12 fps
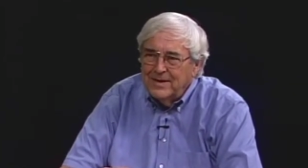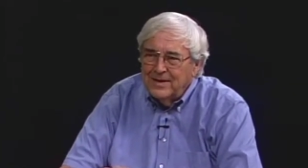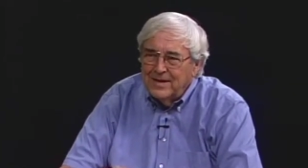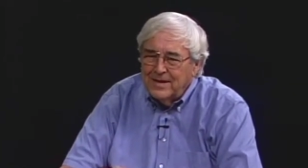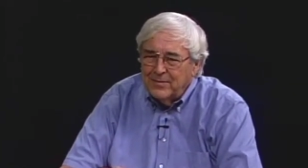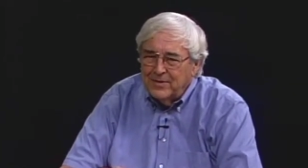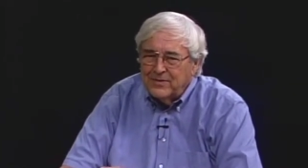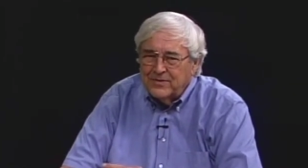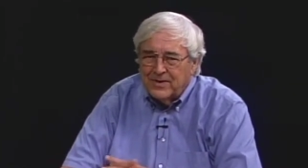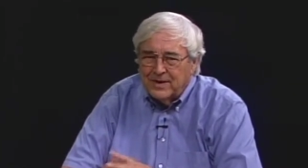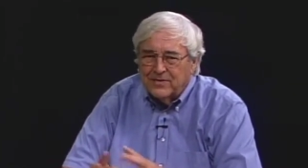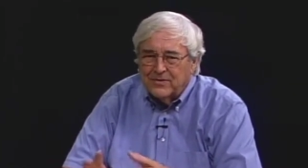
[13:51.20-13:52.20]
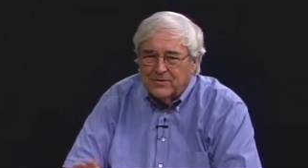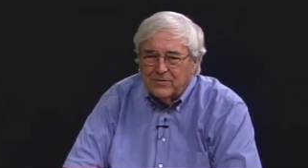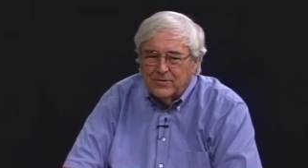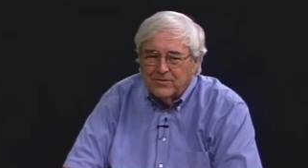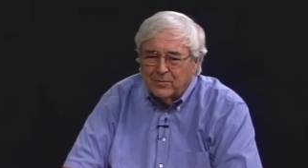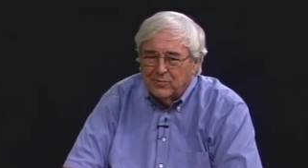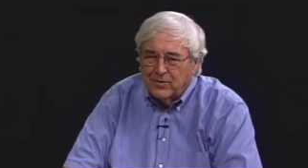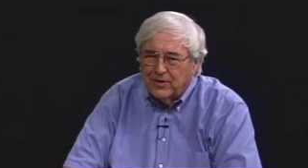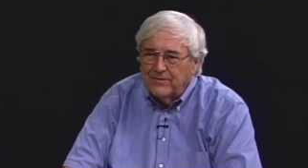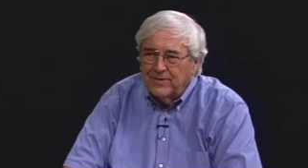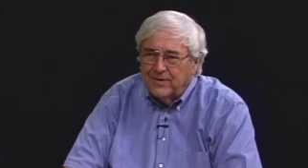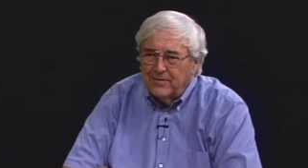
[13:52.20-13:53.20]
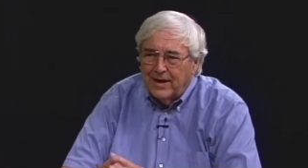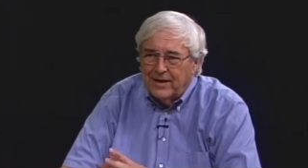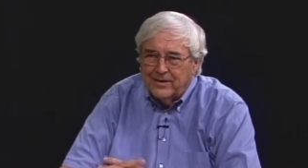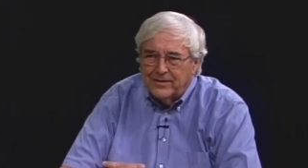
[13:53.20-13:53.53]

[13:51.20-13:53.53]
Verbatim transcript: And Mrs. Edison was a prolific writer.